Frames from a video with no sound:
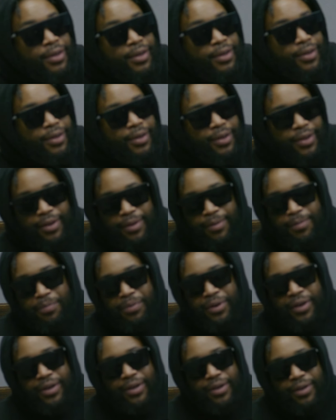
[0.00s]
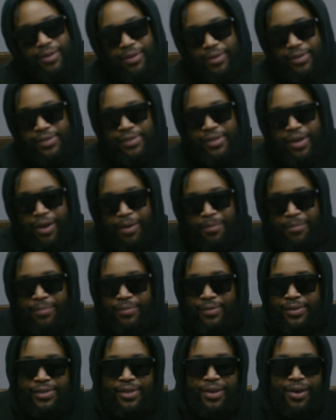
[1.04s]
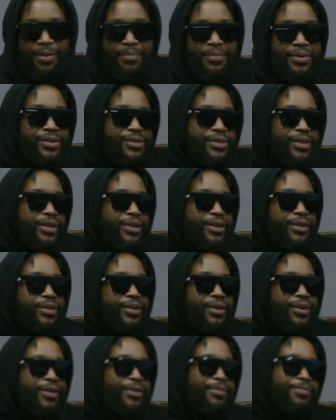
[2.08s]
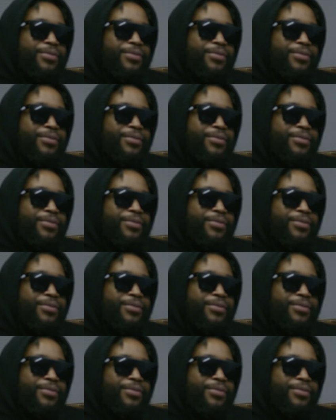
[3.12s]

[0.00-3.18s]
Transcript: But timing is everything, bro.